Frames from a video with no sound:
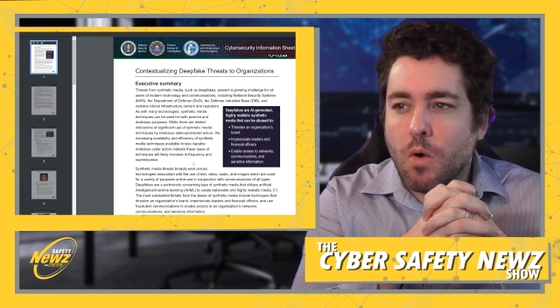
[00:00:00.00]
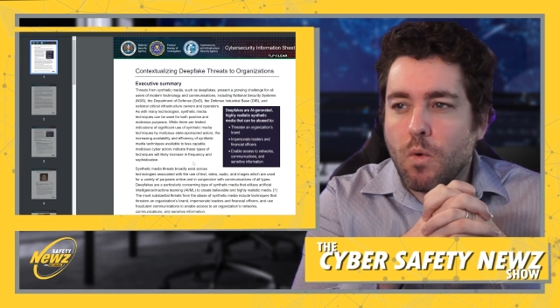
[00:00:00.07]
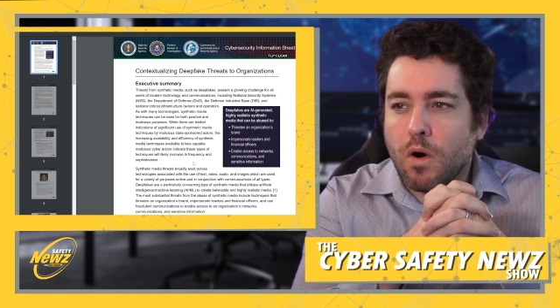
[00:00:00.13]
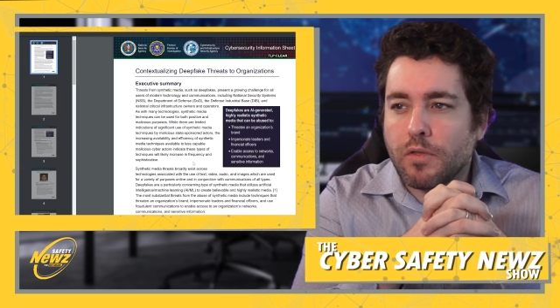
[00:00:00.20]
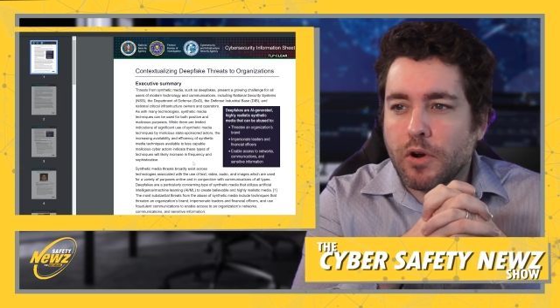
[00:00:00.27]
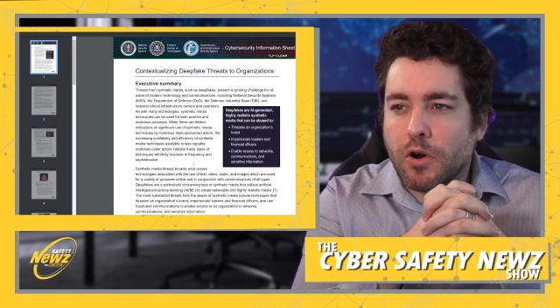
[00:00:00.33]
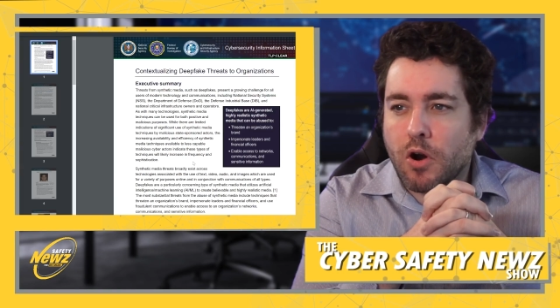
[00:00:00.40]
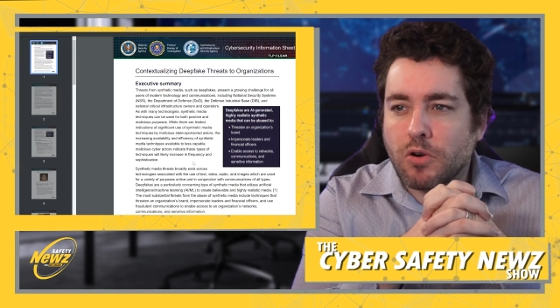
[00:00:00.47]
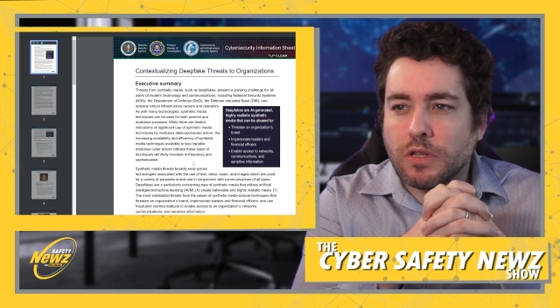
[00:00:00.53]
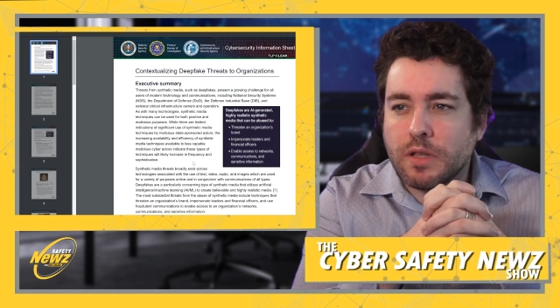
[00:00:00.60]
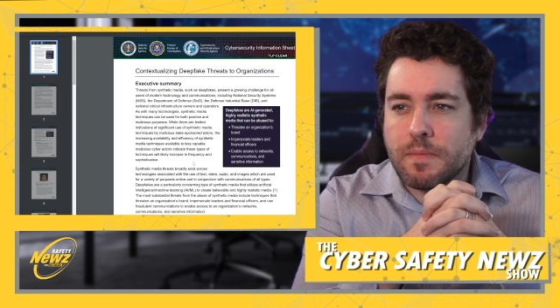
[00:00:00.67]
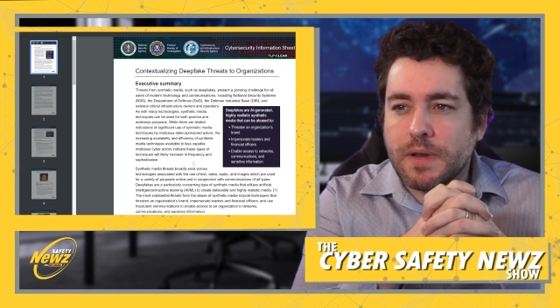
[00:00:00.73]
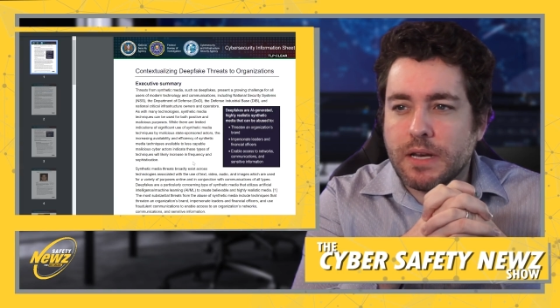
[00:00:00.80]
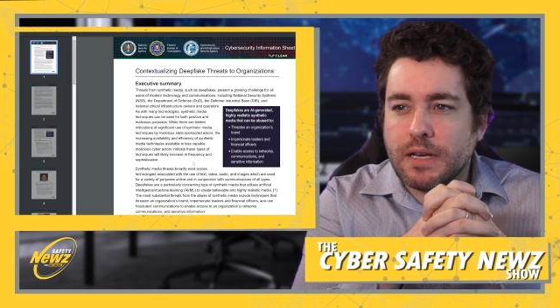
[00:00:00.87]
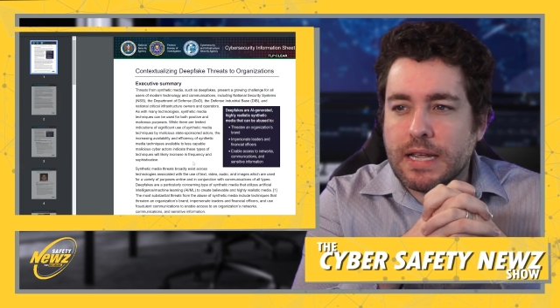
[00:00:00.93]
While there are
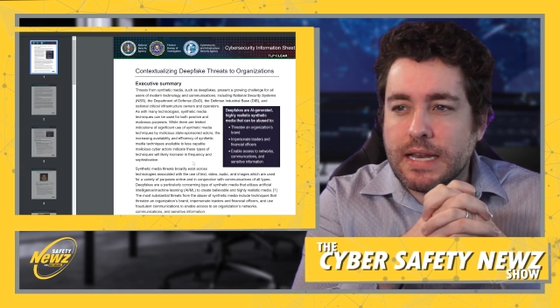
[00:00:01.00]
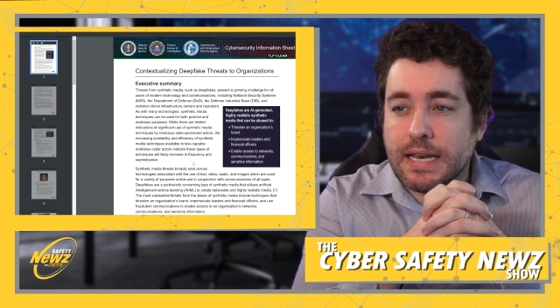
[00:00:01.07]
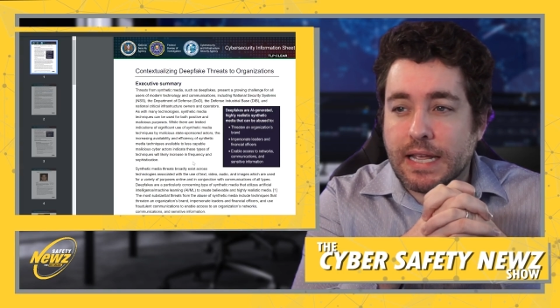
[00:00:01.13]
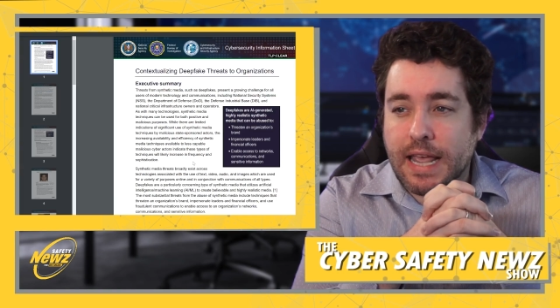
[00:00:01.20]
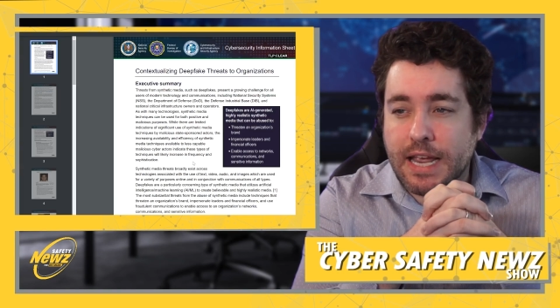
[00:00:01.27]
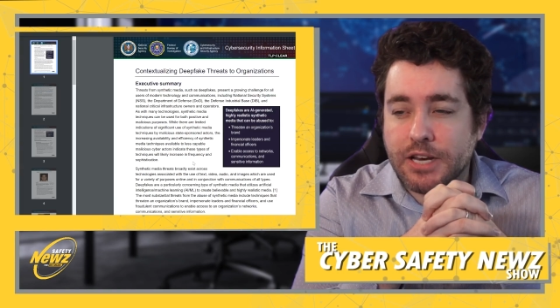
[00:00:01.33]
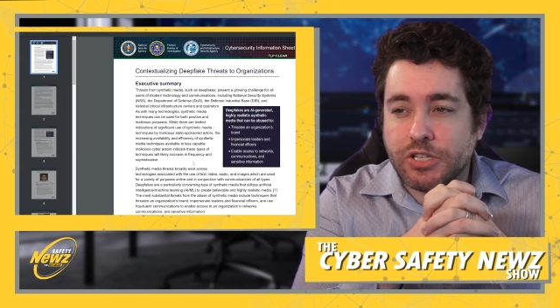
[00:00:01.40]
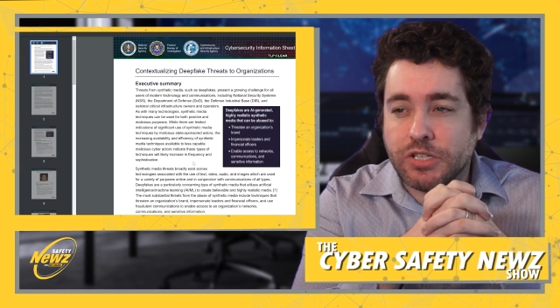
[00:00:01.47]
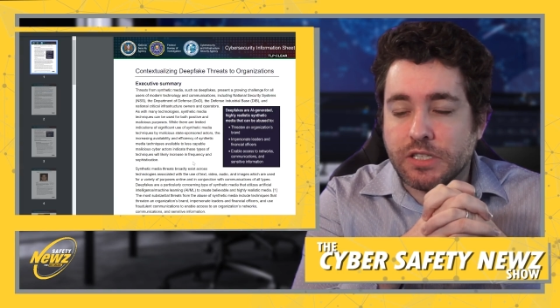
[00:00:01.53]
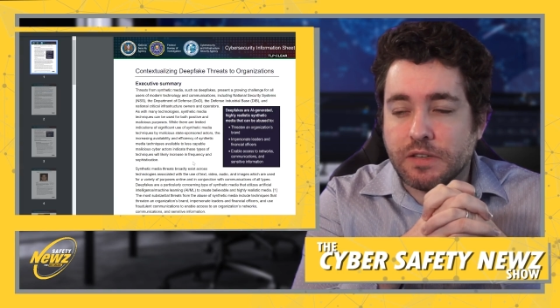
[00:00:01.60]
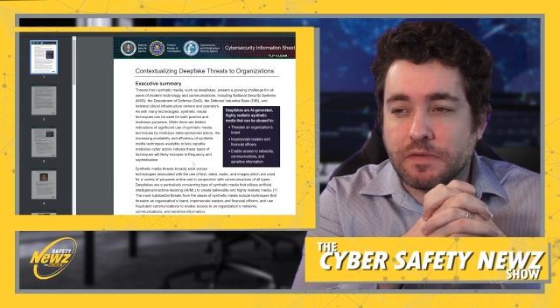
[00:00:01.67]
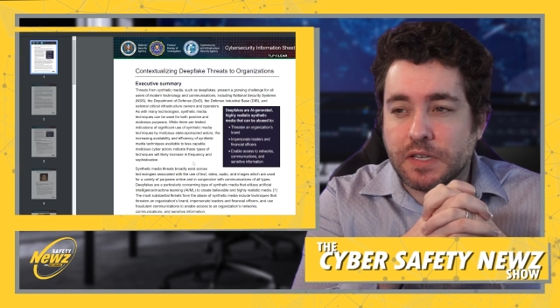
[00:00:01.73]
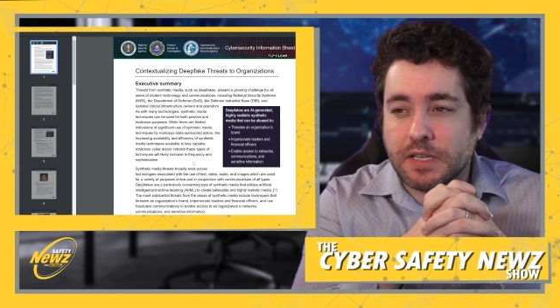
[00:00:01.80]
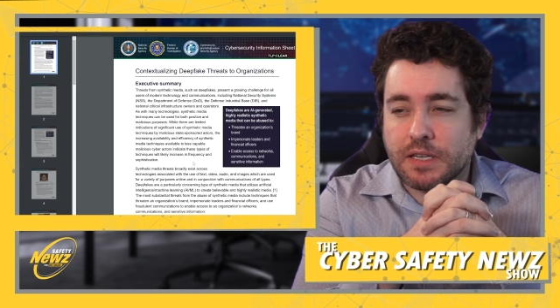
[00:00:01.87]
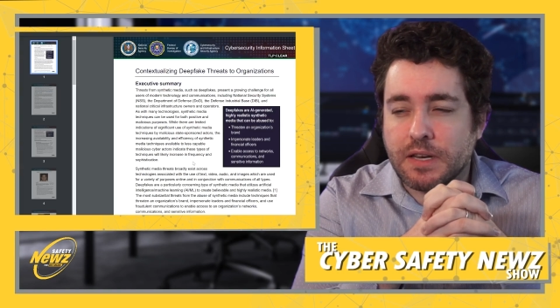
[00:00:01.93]
limited indications
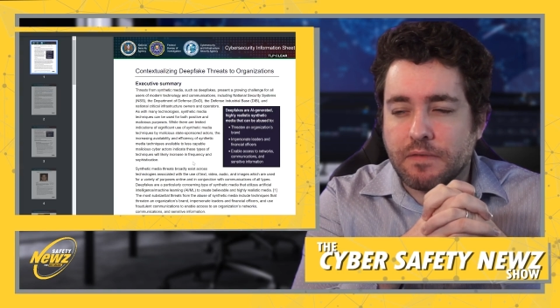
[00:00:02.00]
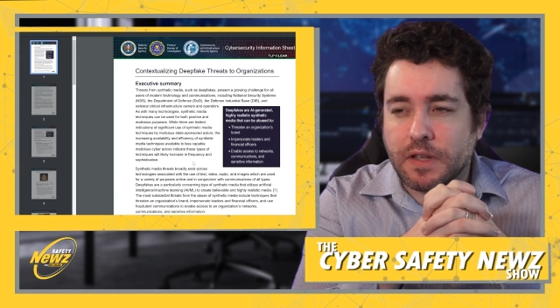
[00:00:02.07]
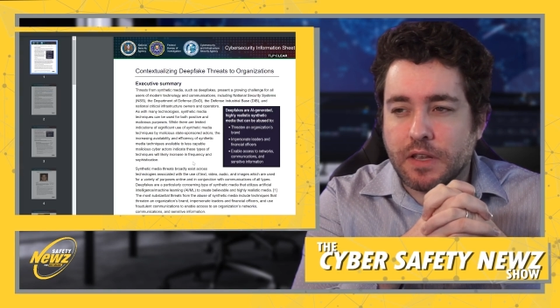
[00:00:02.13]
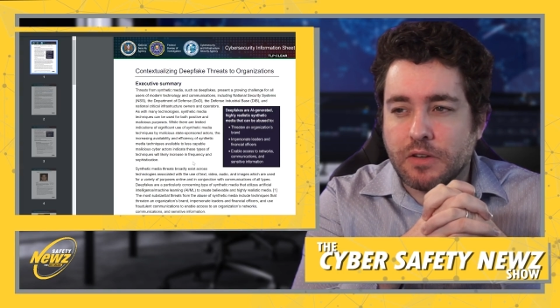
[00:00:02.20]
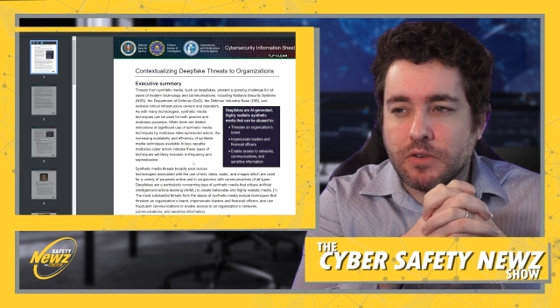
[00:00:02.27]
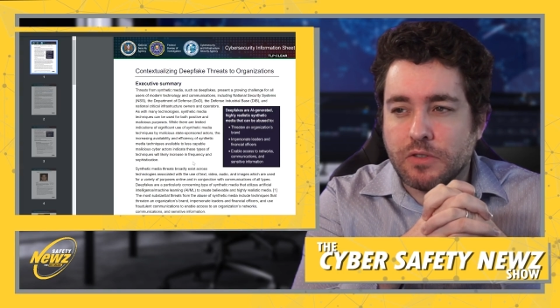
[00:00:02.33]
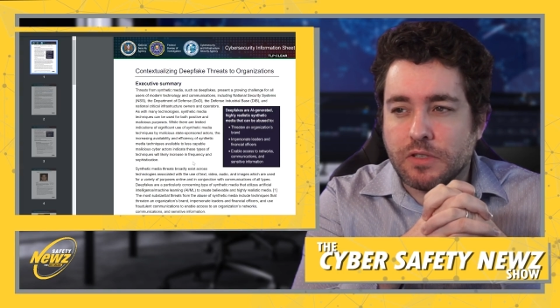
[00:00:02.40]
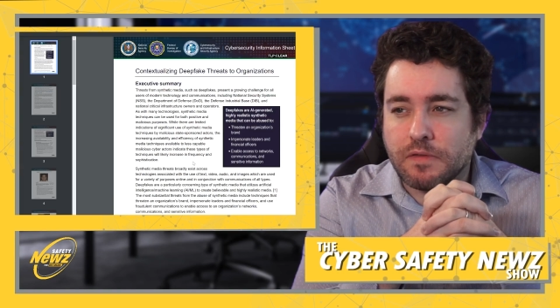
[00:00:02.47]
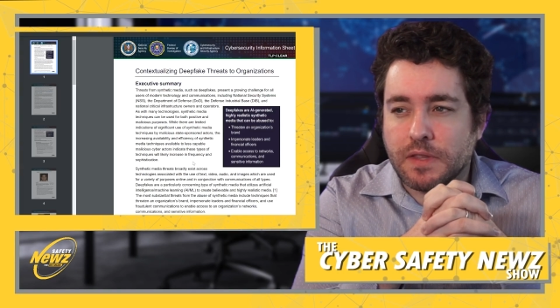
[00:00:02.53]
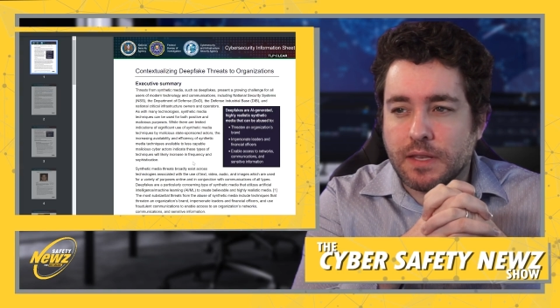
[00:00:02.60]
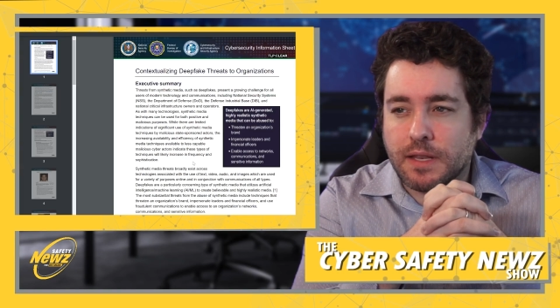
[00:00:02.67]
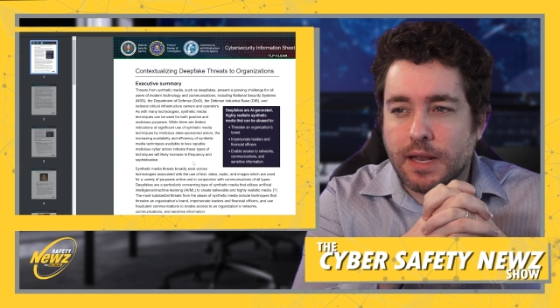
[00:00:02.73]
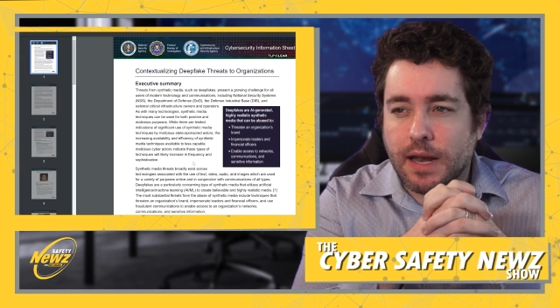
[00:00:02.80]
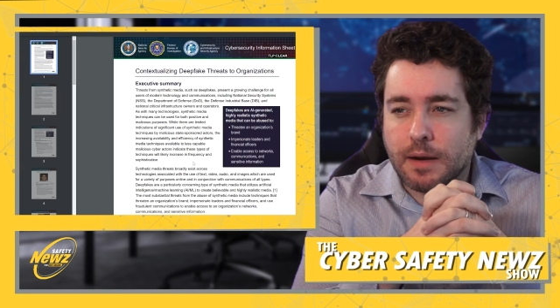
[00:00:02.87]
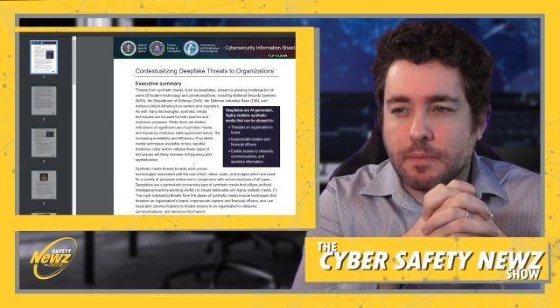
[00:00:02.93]
of significant use of synthetic